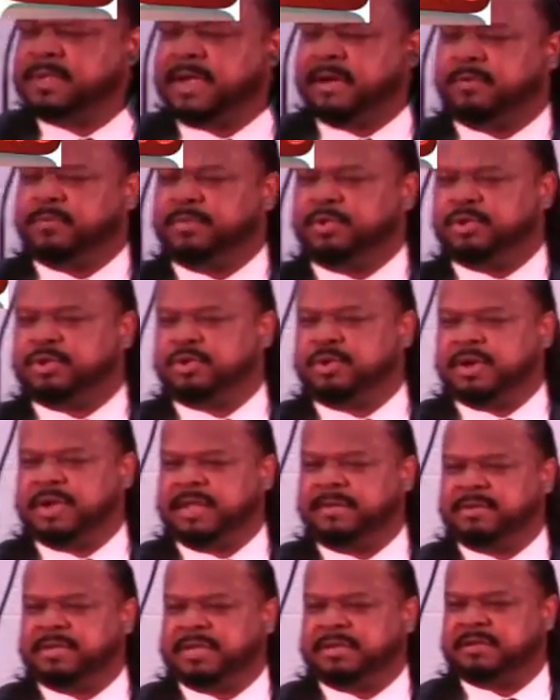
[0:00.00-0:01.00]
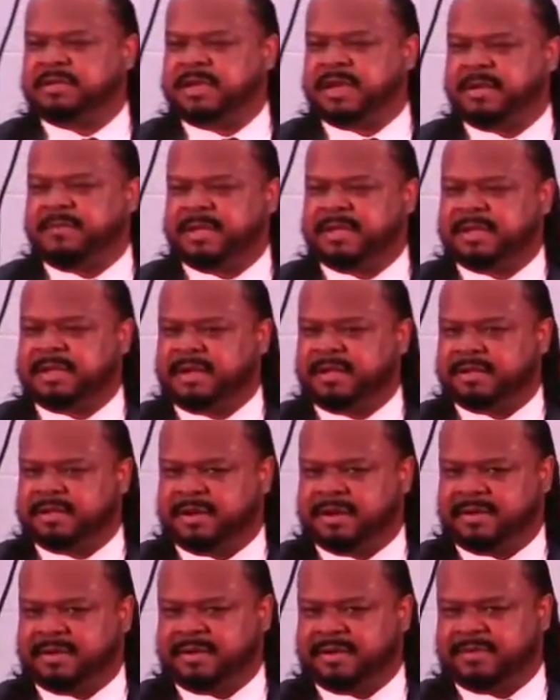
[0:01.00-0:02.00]
I'm usually get up, you can
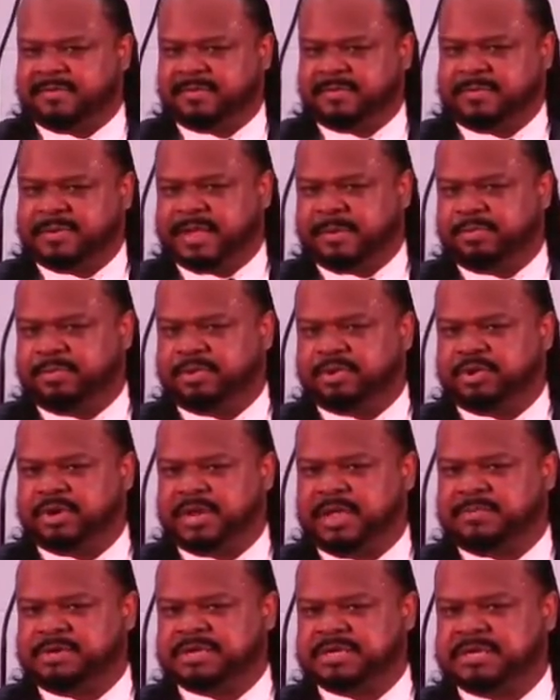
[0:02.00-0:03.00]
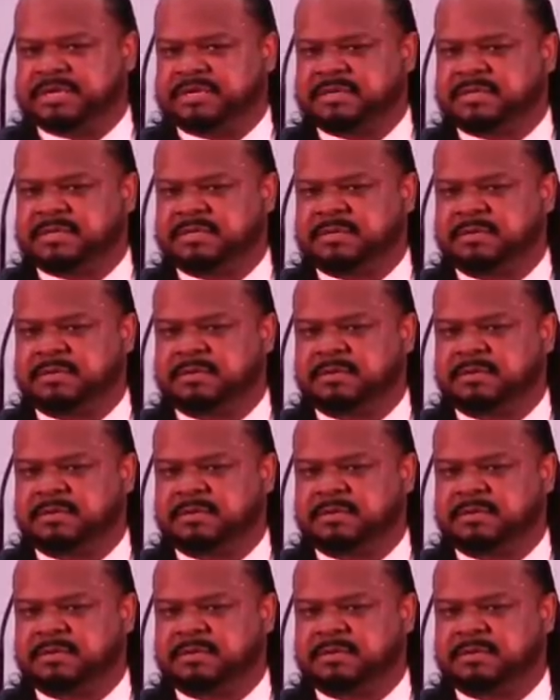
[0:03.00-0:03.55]
have Jesus.